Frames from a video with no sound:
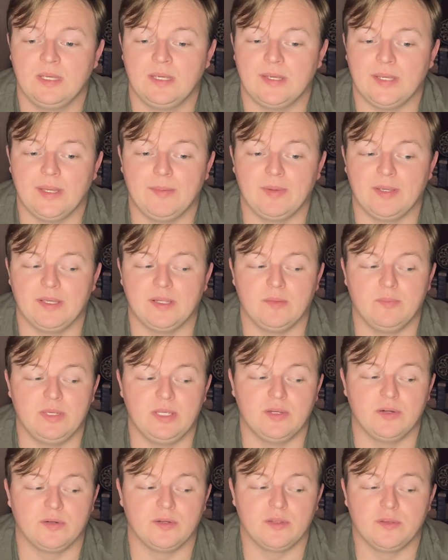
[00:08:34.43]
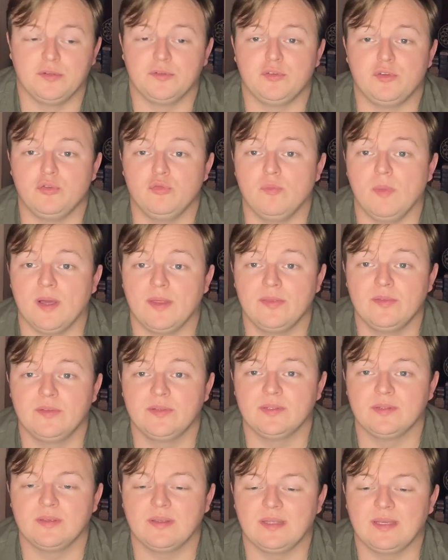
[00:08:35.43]
am I going to be here another two
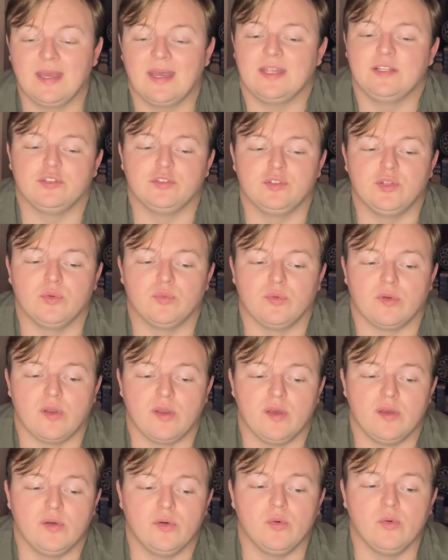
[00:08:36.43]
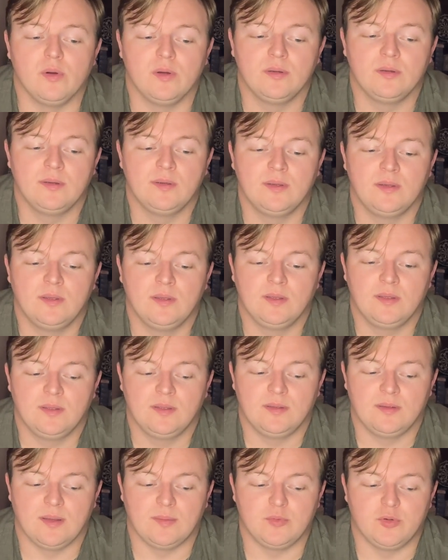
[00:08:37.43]
months? Like, I just don't know.
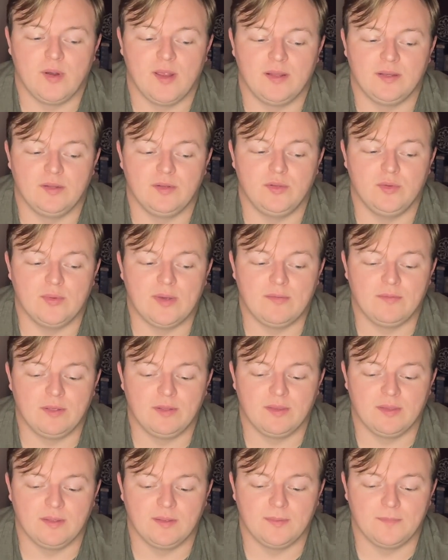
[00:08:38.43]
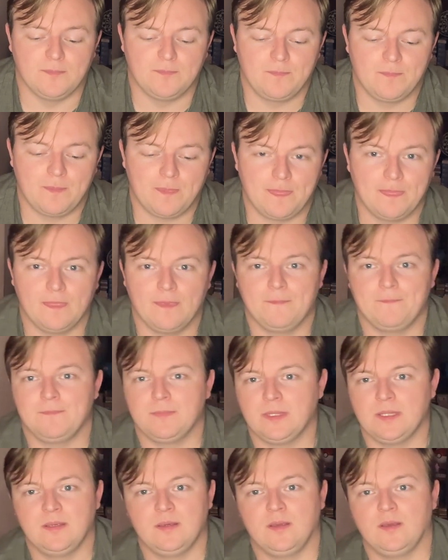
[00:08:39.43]
I'm trying to do everything
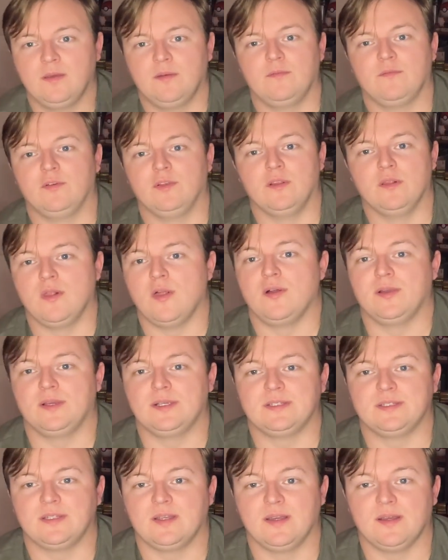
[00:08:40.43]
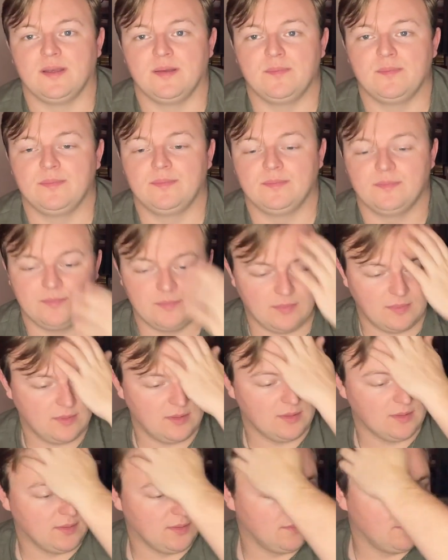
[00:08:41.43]
for the longest time.
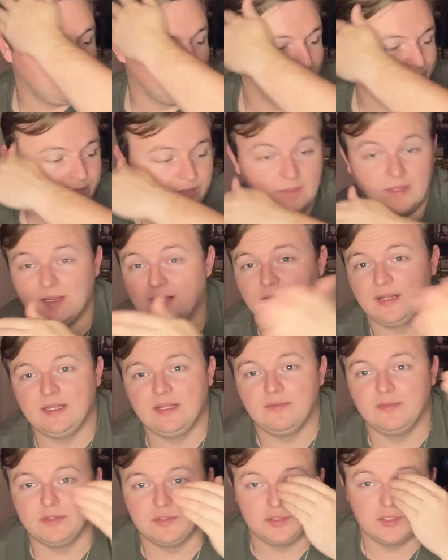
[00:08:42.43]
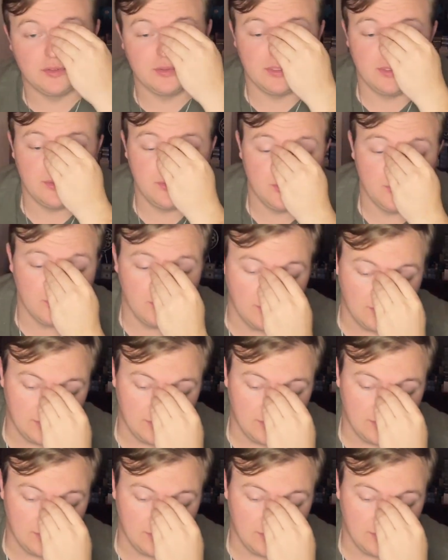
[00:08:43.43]
Uh, and I'd even show you,